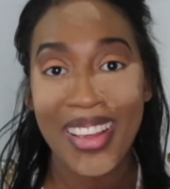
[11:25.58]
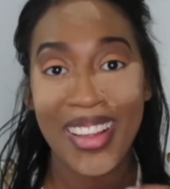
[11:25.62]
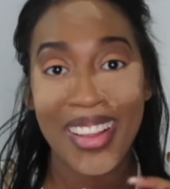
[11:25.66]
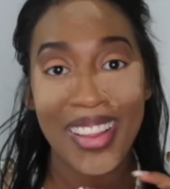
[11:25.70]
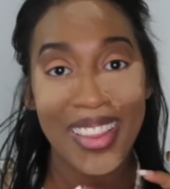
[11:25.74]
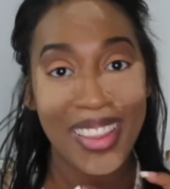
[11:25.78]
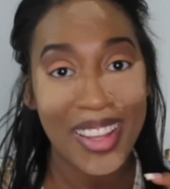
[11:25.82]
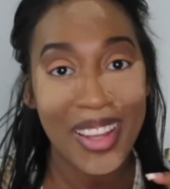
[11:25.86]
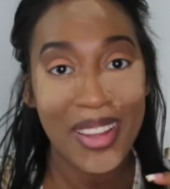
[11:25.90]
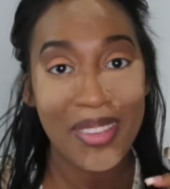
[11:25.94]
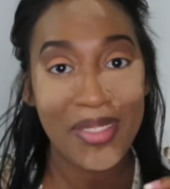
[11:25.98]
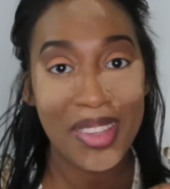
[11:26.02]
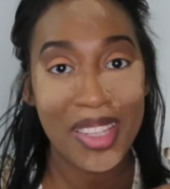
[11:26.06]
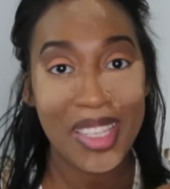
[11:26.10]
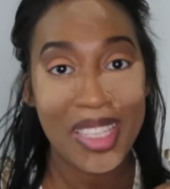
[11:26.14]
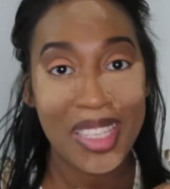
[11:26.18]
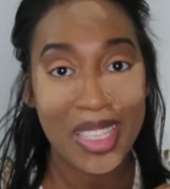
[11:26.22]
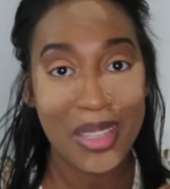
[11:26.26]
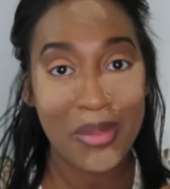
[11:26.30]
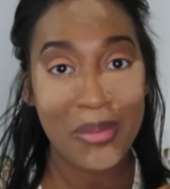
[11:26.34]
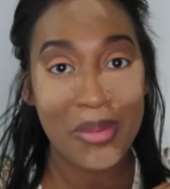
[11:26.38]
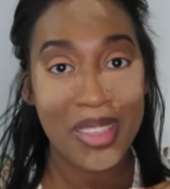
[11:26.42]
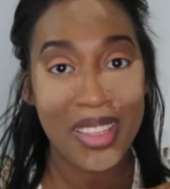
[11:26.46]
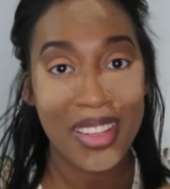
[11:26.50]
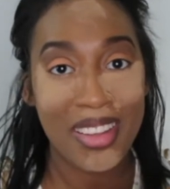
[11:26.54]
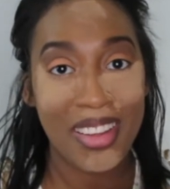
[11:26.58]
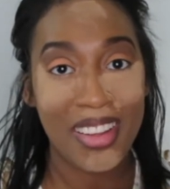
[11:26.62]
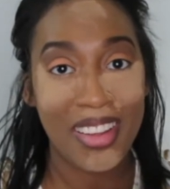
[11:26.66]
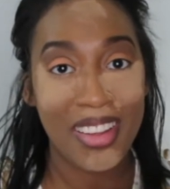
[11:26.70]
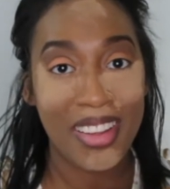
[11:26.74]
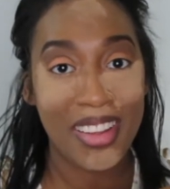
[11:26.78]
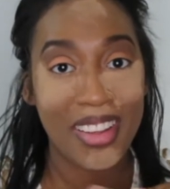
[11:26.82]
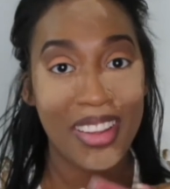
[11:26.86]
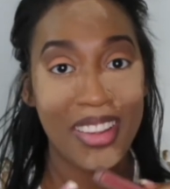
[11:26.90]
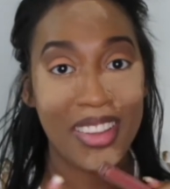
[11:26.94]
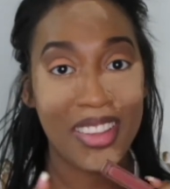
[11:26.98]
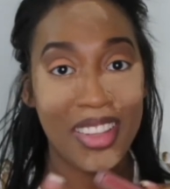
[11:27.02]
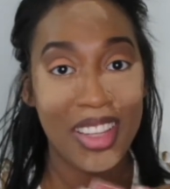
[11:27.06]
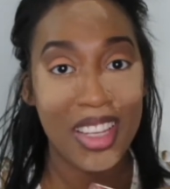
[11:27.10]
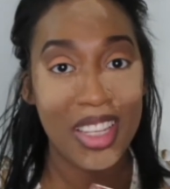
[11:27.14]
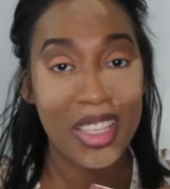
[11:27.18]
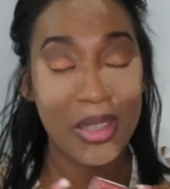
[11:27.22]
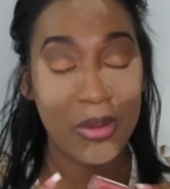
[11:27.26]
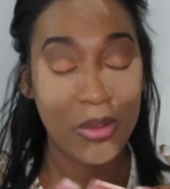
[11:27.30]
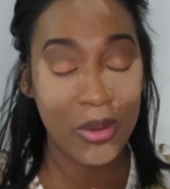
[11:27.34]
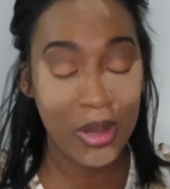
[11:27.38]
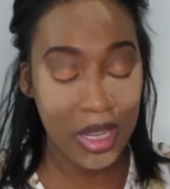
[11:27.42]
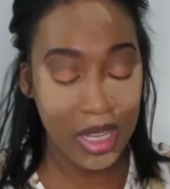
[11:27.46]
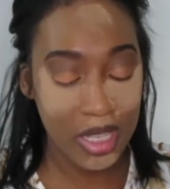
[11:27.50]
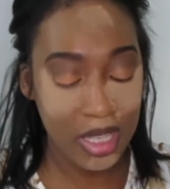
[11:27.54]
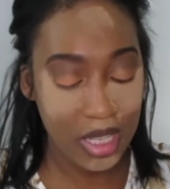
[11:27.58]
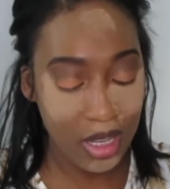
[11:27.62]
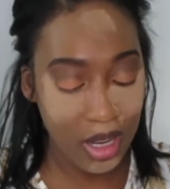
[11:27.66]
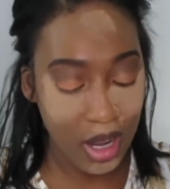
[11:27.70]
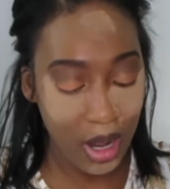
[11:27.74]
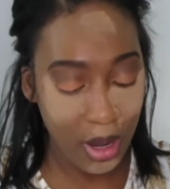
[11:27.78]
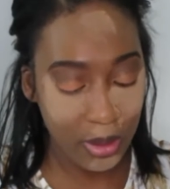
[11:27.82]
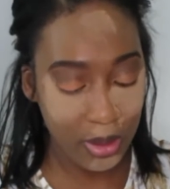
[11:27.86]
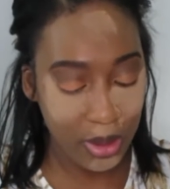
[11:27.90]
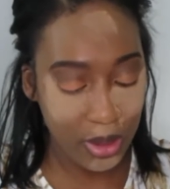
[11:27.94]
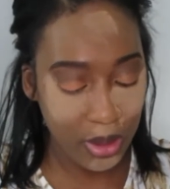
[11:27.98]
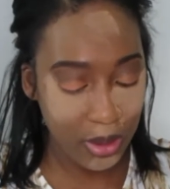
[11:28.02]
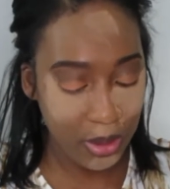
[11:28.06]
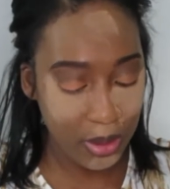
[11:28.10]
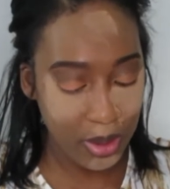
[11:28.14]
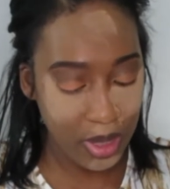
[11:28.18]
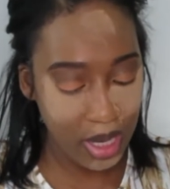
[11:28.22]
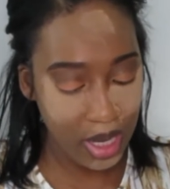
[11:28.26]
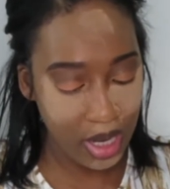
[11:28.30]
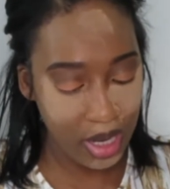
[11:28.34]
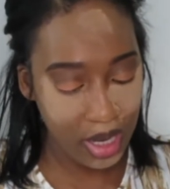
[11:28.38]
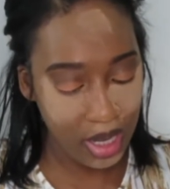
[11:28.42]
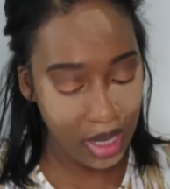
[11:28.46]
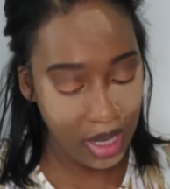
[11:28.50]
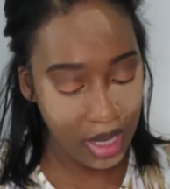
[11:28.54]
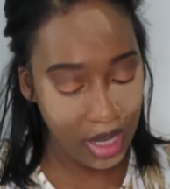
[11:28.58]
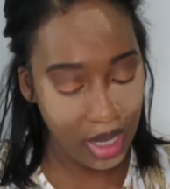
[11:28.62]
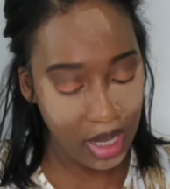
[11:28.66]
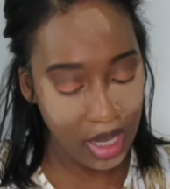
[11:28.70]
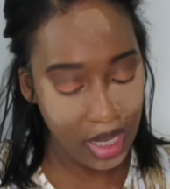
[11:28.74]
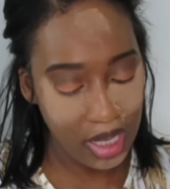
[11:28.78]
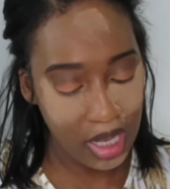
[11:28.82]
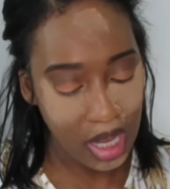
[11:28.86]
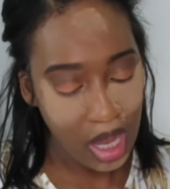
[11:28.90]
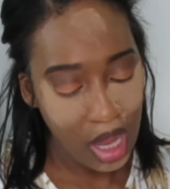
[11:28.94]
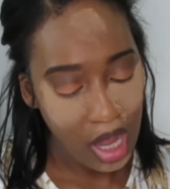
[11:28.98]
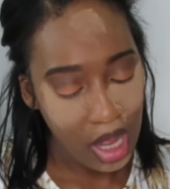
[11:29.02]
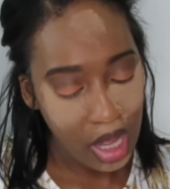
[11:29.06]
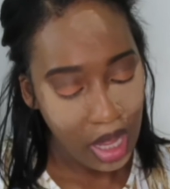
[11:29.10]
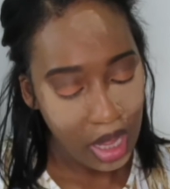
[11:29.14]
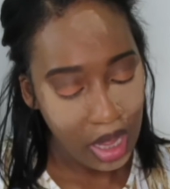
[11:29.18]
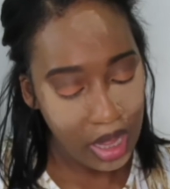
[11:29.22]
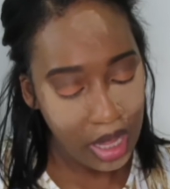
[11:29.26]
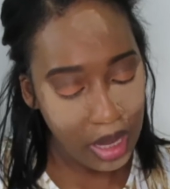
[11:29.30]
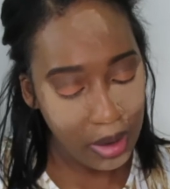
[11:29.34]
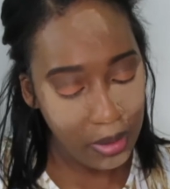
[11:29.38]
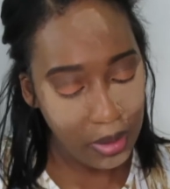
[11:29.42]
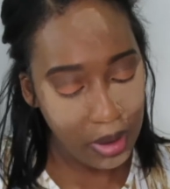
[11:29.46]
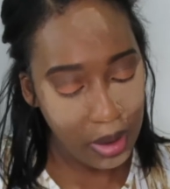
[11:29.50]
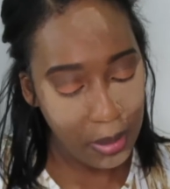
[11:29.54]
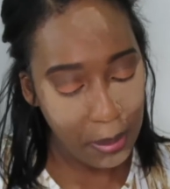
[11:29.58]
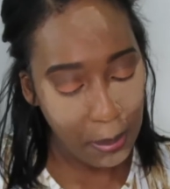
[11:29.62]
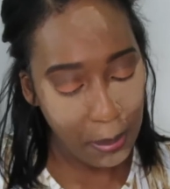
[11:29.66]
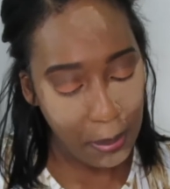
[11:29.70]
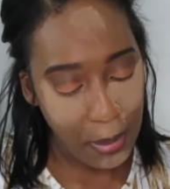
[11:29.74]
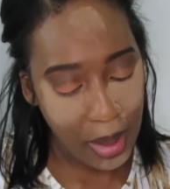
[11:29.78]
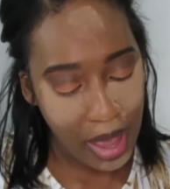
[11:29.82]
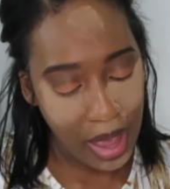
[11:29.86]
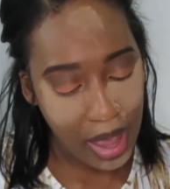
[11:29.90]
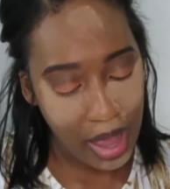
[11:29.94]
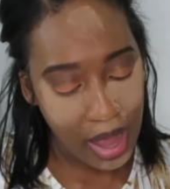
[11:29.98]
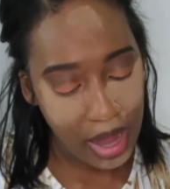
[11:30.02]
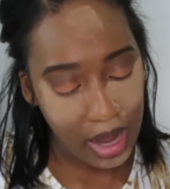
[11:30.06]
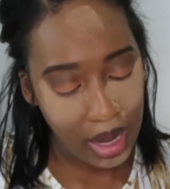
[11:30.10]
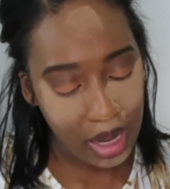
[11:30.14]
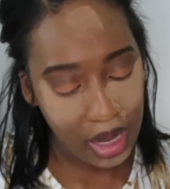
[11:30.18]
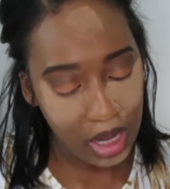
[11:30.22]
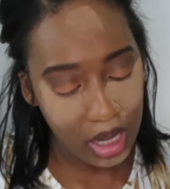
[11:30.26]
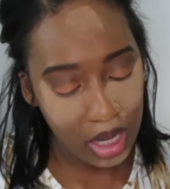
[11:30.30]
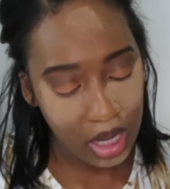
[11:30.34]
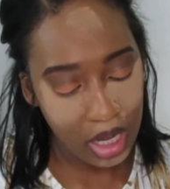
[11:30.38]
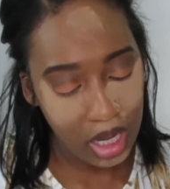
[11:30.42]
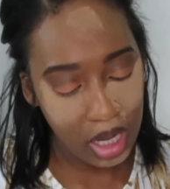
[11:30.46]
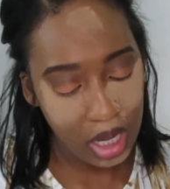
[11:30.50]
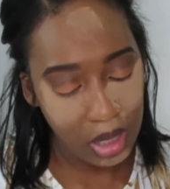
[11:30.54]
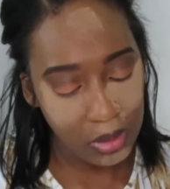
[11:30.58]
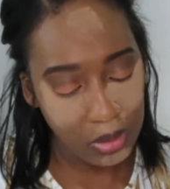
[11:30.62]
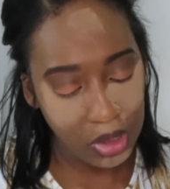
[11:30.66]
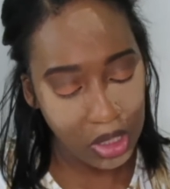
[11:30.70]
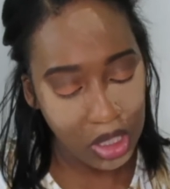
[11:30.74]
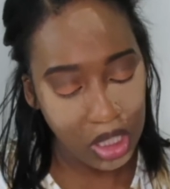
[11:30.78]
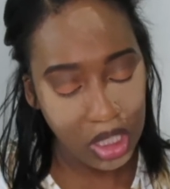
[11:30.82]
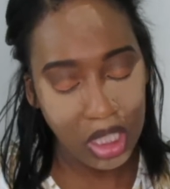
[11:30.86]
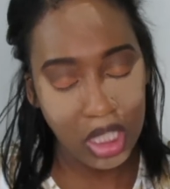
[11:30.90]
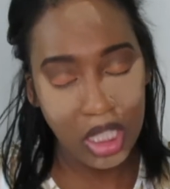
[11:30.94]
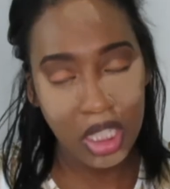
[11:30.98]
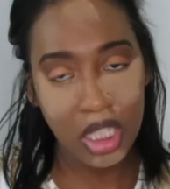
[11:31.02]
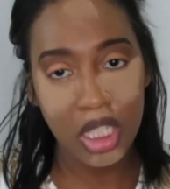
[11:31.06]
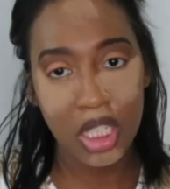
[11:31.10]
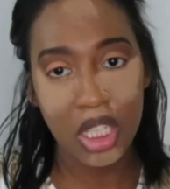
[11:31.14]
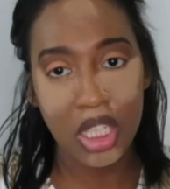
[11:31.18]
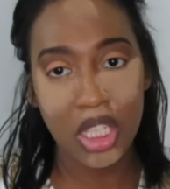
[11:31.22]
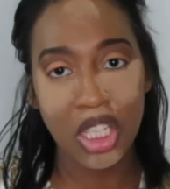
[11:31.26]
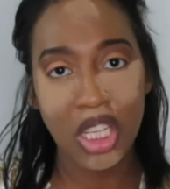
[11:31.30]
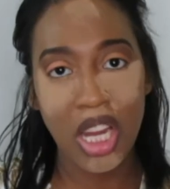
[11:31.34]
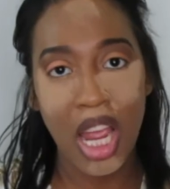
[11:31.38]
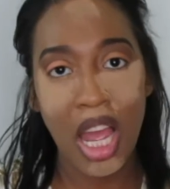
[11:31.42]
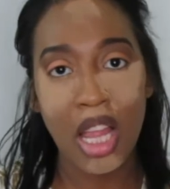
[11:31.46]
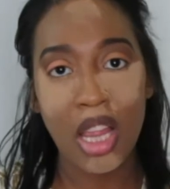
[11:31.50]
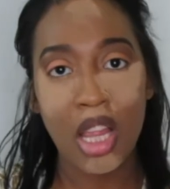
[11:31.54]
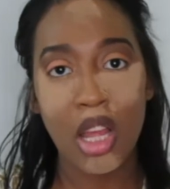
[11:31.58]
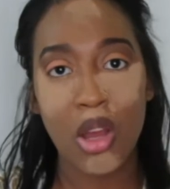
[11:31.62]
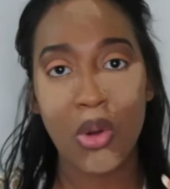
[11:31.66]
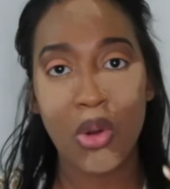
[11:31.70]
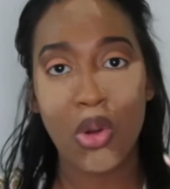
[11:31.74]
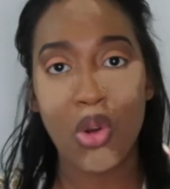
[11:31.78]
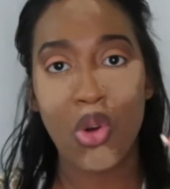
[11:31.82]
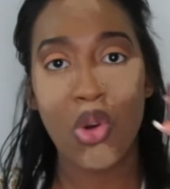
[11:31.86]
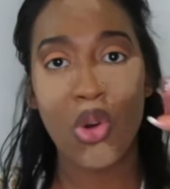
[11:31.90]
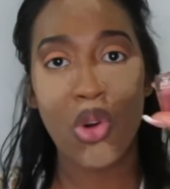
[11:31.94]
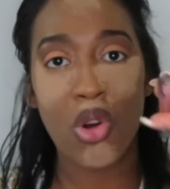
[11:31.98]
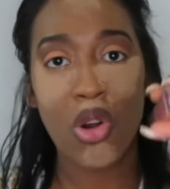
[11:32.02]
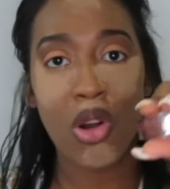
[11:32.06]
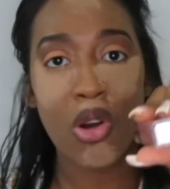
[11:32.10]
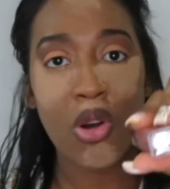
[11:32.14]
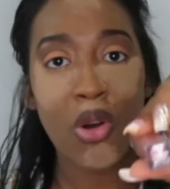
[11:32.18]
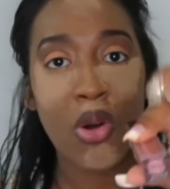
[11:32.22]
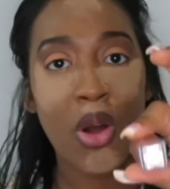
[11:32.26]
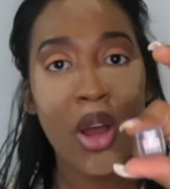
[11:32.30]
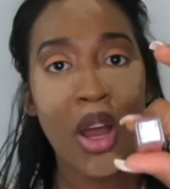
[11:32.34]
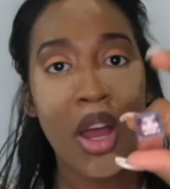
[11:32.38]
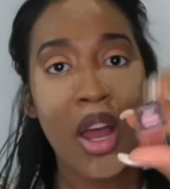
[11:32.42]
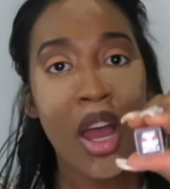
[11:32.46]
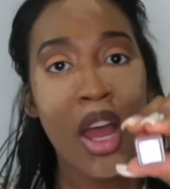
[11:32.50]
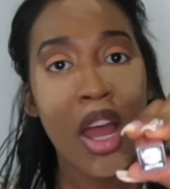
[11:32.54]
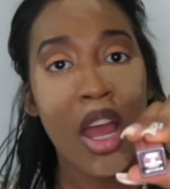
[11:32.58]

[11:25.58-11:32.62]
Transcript: love this lipstick. This one is a go-to. It is Liquid Matte Shallow Coral.